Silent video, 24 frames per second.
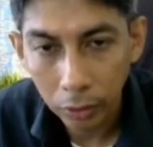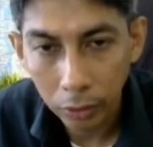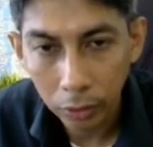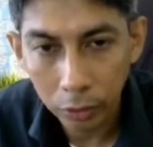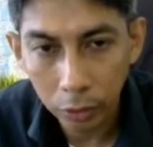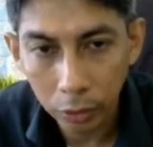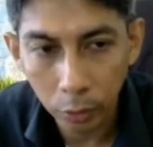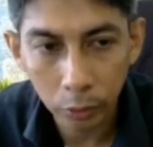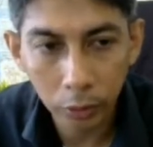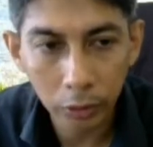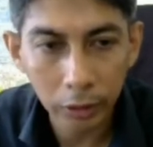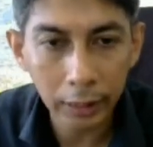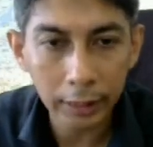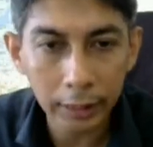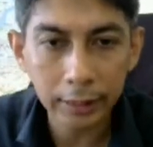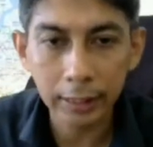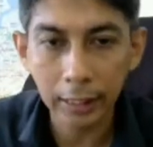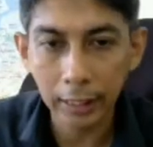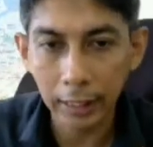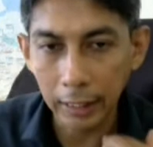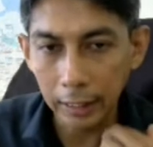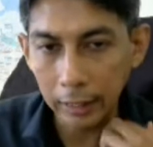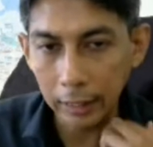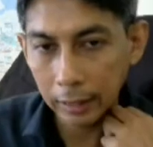So let's
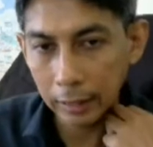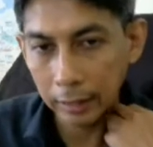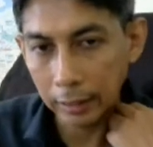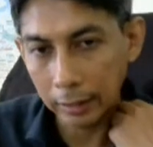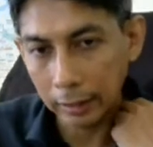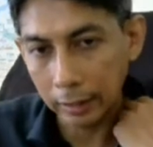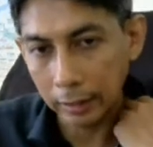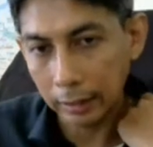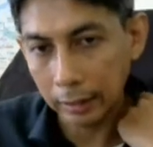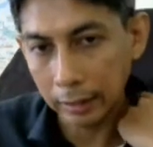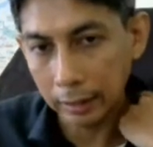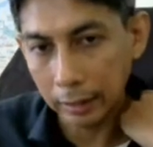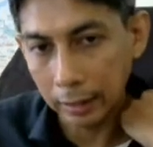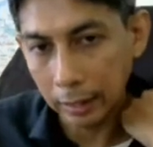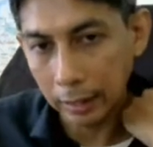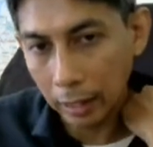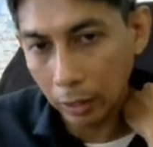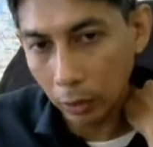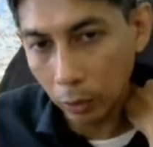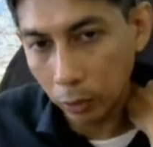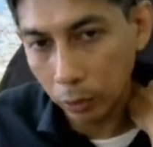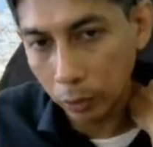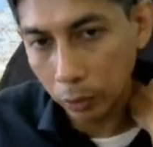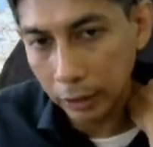see
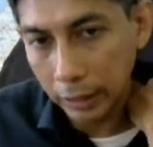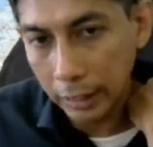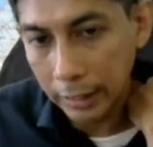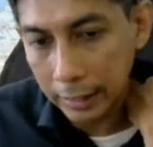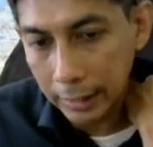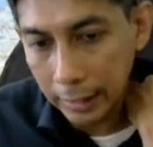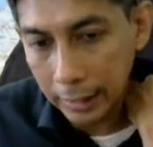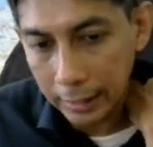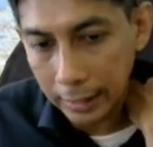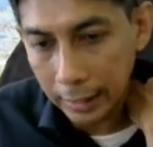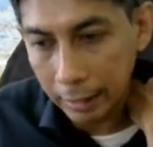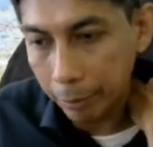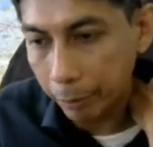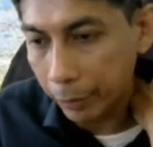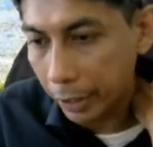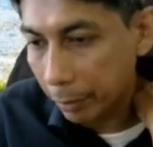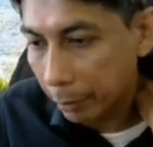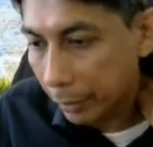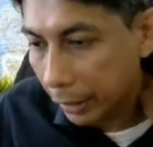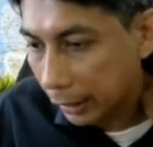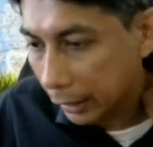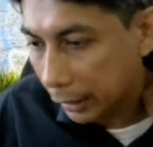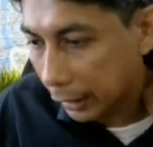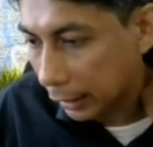how this is
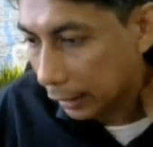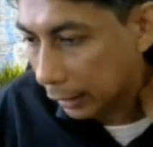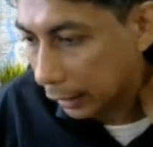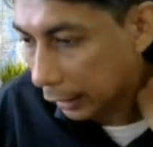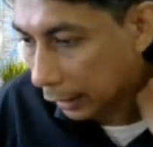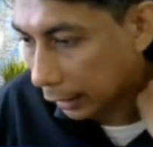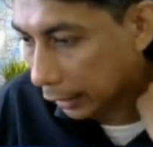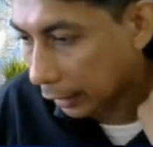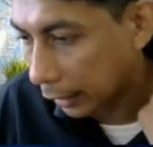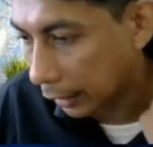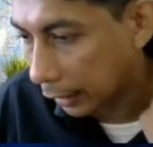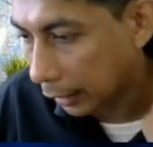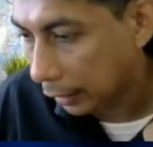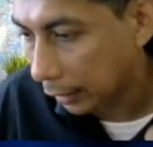implemented in